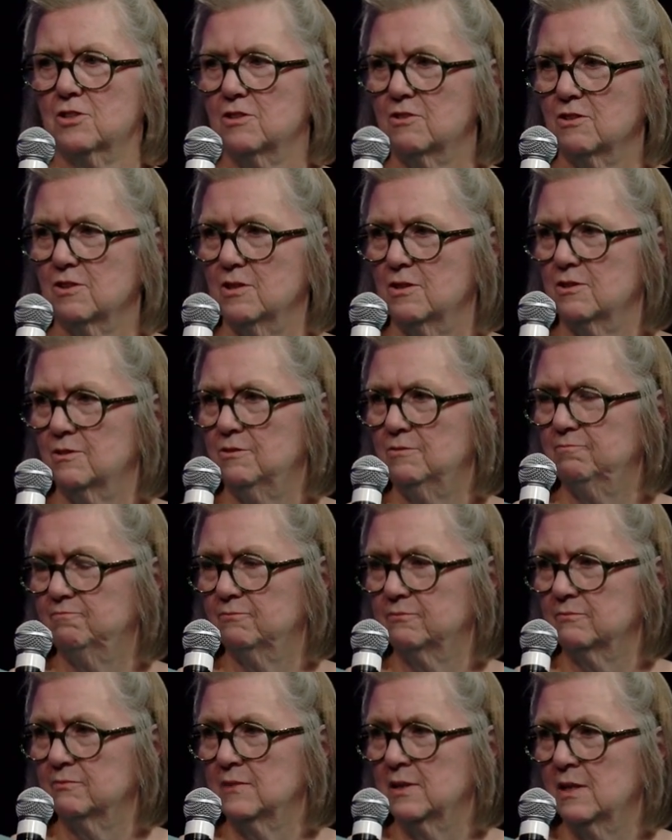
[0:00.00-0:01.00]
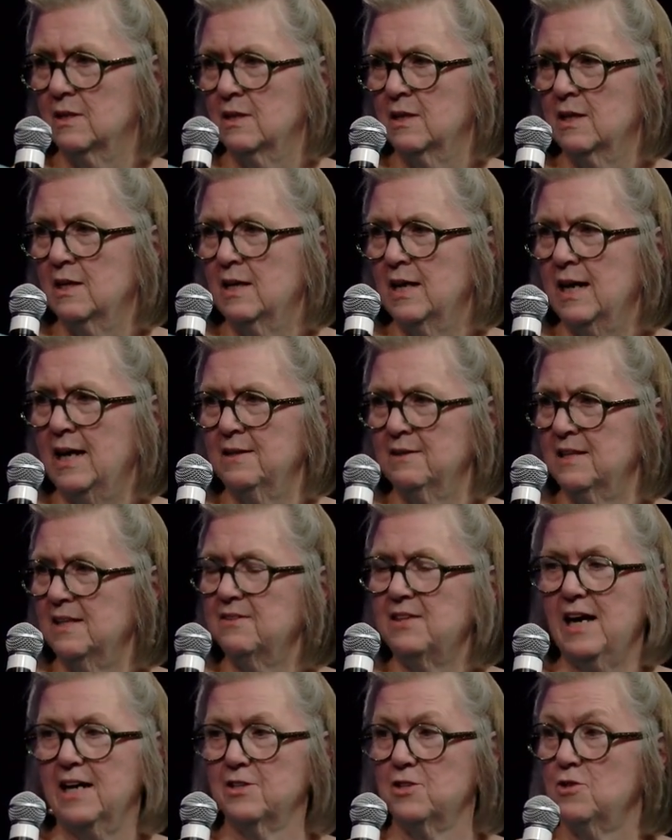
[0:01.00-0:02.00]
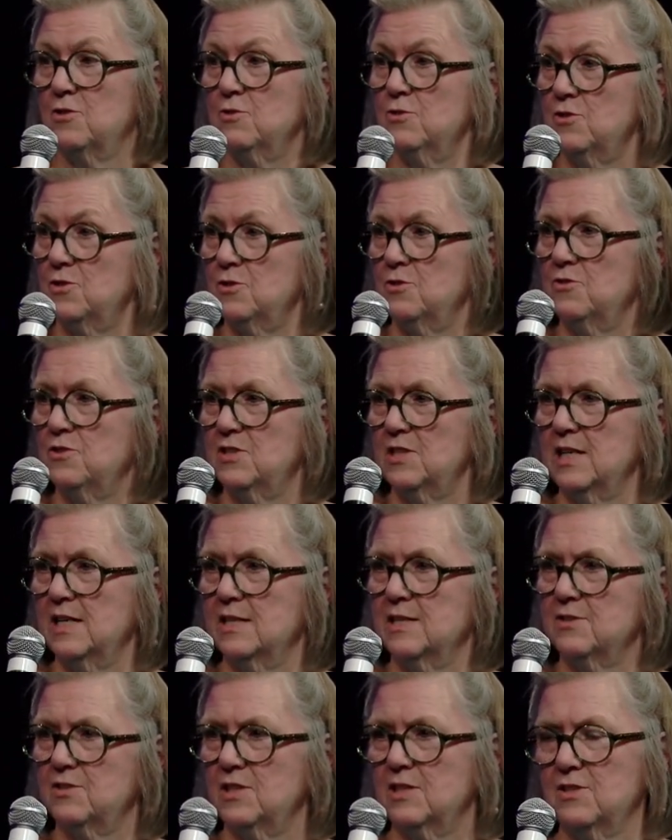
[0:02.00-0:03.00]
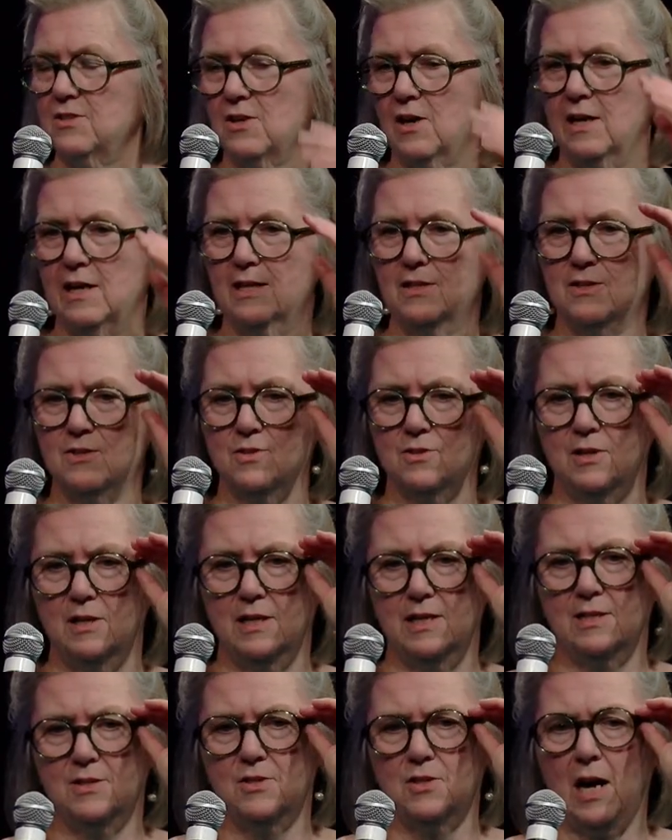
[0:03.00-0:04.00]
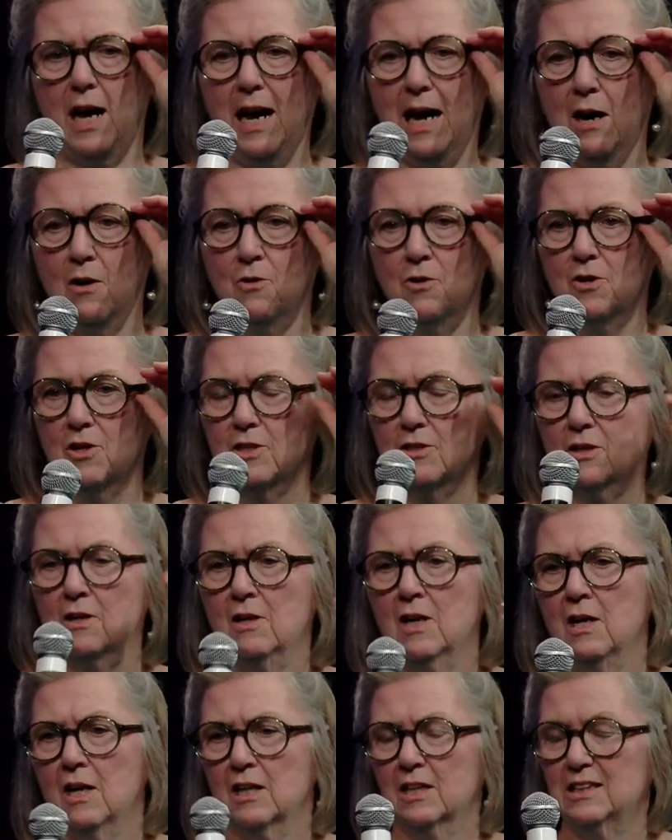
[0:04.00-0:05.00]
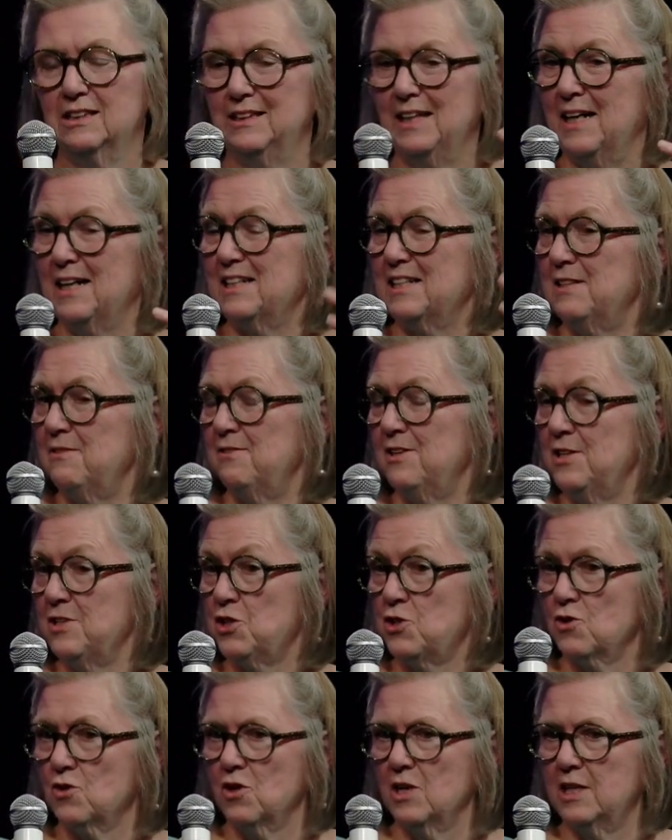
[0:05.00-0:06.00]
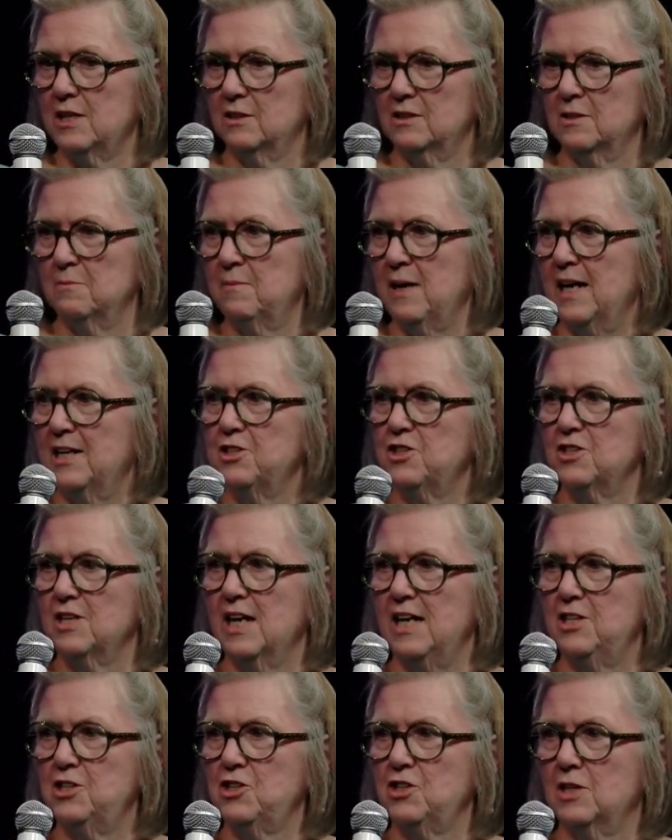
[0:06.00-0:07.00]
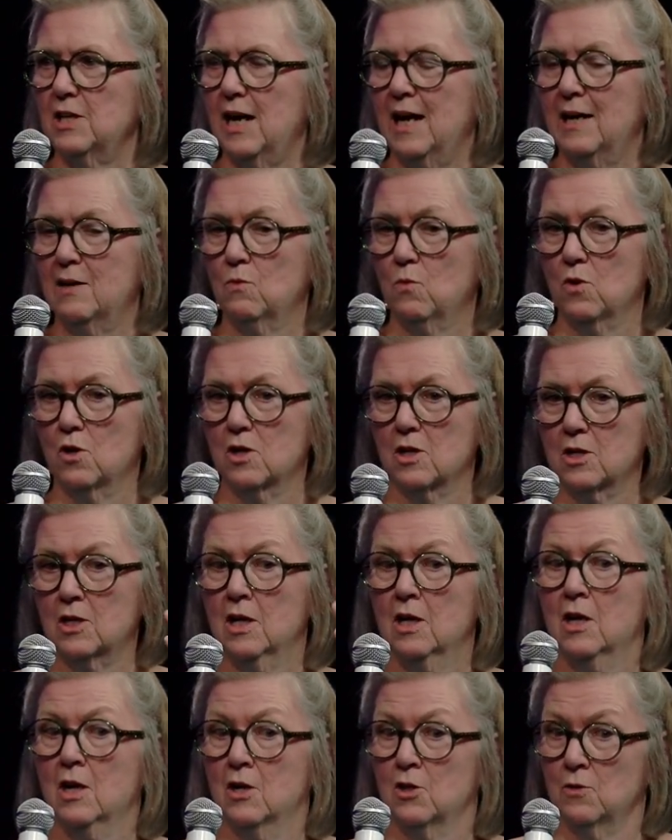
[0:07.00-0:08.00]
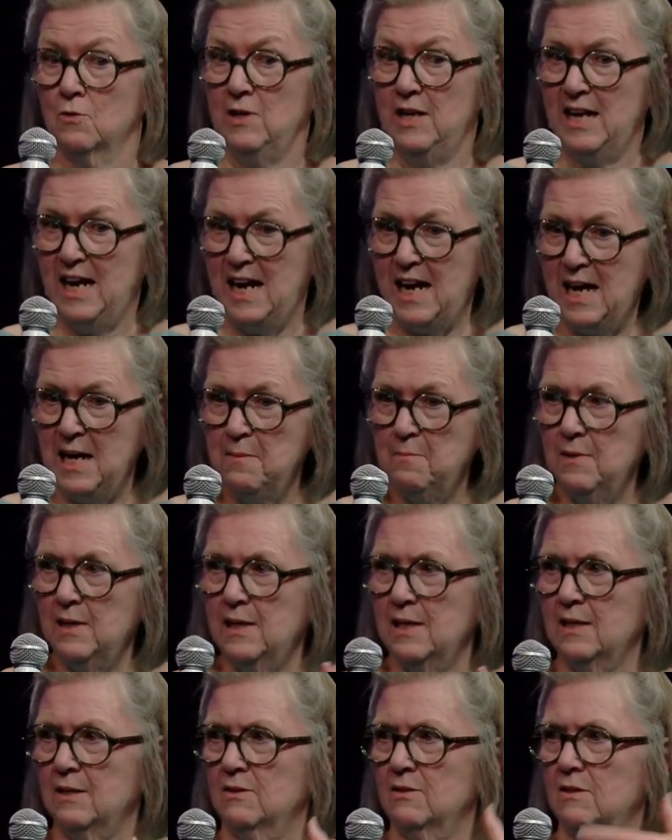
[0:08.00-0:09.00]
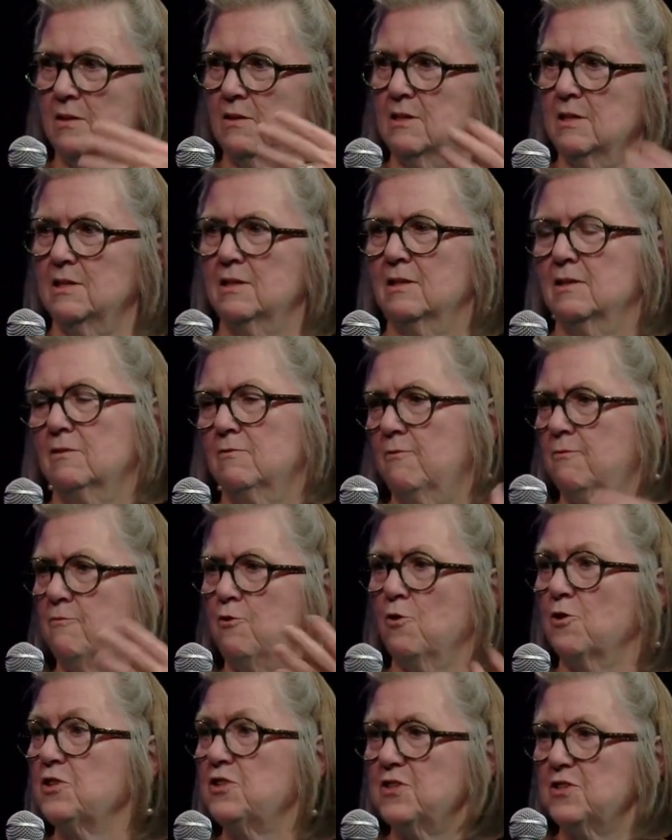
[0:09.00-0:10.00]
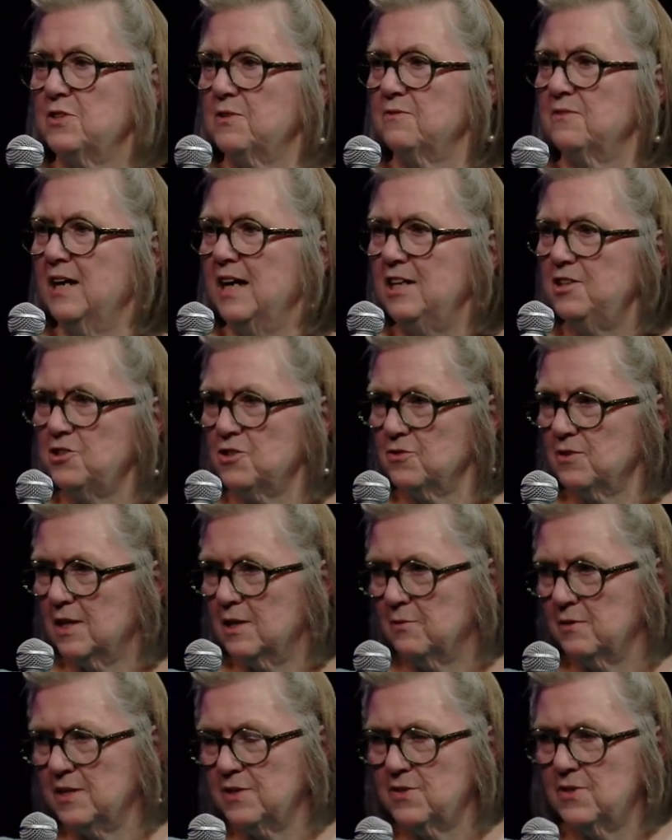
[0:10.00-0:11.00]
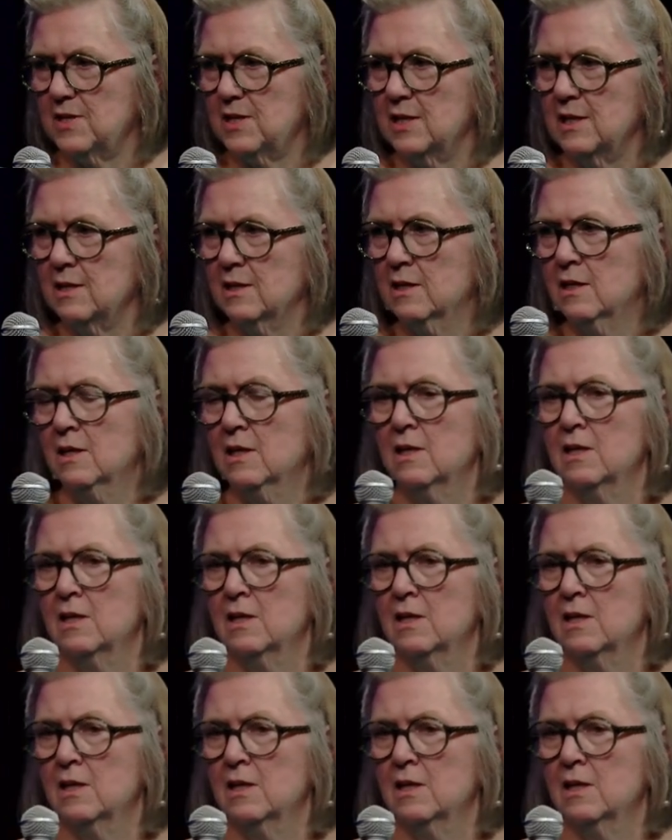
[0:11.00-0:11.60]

to grow, and that's who Zeus is. It's our collective historical imagination at work, naming the forces of nature that we see.